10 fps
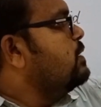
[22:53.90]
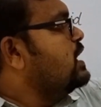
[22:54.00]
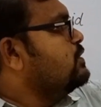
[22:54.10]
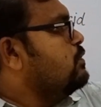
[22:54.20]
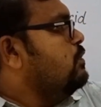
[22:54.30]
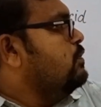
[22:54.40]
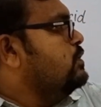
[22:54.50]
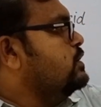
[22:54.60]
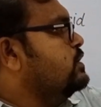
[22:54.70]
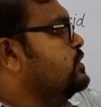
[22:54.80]

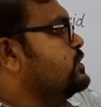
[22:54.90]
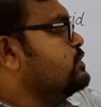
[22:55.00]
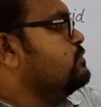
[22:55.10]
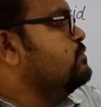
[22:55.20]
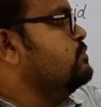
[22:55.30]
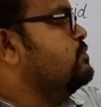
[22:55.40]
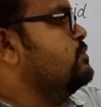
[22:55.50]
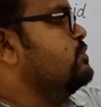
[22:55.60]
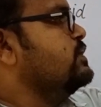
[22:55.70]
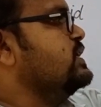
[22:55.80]
alcohol
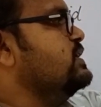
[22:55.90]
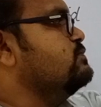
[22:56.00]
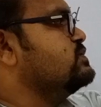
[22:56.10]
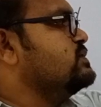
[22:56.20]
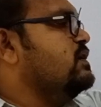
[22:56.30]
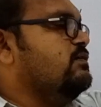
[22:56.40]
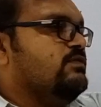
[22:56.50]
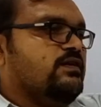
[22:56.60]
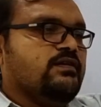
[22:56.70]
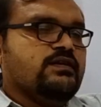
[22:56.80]
to gives
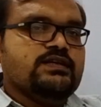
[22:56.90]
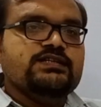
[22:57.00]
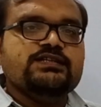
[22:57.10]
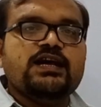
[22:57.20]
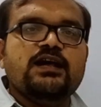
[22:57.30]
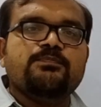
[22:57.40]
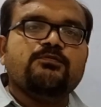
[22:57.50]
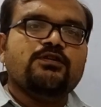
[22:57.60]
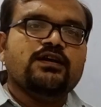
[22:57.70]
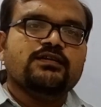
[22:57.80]
our desired
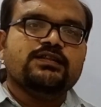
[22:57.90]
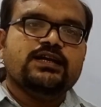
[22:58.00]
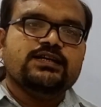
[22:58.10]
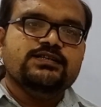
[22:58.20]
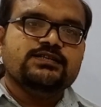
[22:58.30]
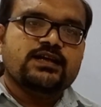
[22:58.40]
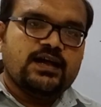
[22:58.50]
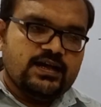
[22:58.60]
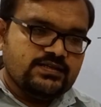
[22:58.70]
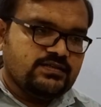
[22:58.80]
product, that is
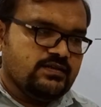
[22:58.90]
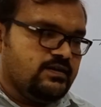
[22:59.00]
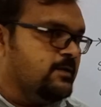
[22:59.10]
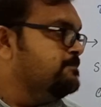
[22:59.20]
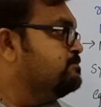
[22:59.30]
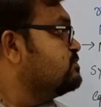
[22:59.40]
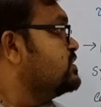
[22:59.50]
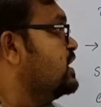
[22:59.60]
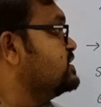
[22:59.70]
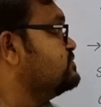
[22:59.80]
ester,
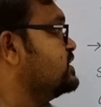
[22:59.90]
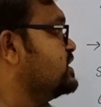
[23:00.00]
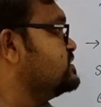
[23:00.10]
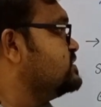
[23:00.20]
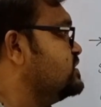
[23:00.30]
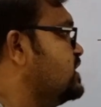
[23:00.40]
as we can see